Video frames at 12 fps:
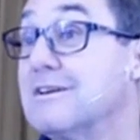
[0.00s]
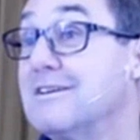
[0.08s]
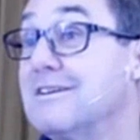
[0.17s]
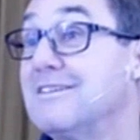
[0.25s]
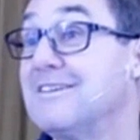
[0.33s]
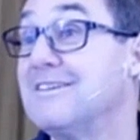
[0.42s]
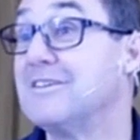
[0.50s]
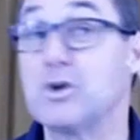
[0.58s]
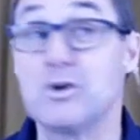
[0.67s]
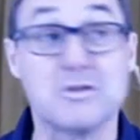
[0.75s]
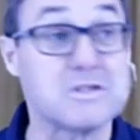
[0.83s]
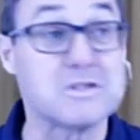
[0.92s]
The
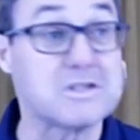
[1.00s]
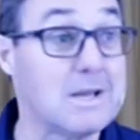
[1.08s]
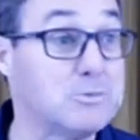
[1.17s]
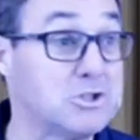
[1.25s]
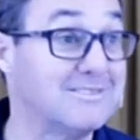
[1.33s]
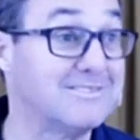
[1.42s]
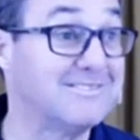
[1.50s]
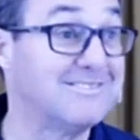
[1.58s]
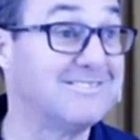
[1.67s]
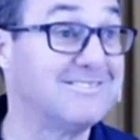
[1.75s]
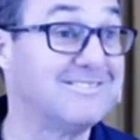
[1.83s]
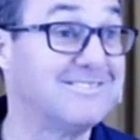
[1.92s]
conception
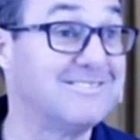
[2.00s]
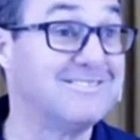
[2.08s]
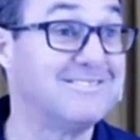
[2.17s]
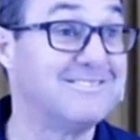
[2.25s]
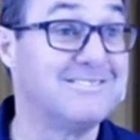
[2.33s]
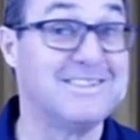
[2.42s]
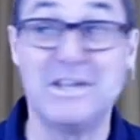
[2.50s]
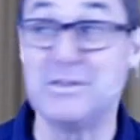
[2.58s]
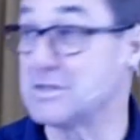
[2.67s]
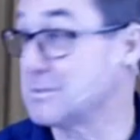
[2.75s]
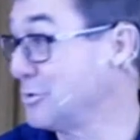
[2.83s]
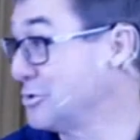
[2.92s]
in the
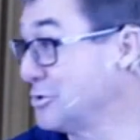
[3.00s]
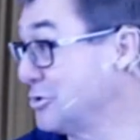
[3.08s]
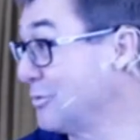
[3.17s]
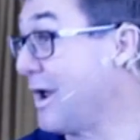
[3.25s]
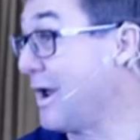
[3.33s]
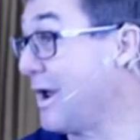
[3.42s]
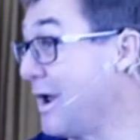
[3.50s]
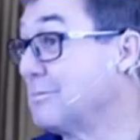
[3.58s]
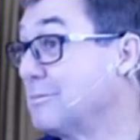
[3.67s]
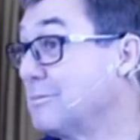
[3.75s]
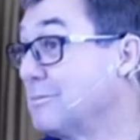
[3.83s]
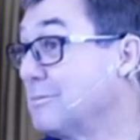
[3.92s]
spiritual realm.
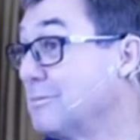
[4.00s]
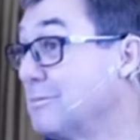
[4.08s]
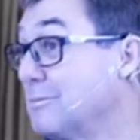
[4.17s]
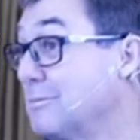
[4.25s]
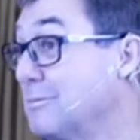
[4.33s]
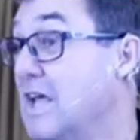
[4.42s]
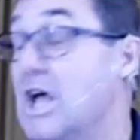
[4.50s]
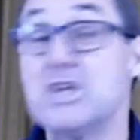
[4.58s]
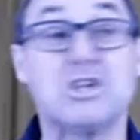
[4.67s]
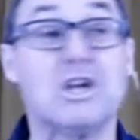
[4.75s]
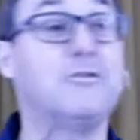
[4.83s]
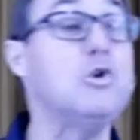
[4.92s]
So if you
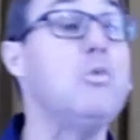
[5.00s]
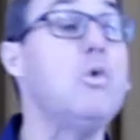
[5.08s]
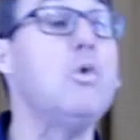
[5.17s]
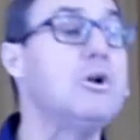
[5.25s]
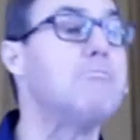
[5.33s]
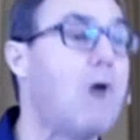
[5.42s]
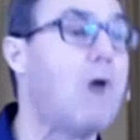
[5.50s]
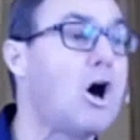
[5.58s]
want to mask and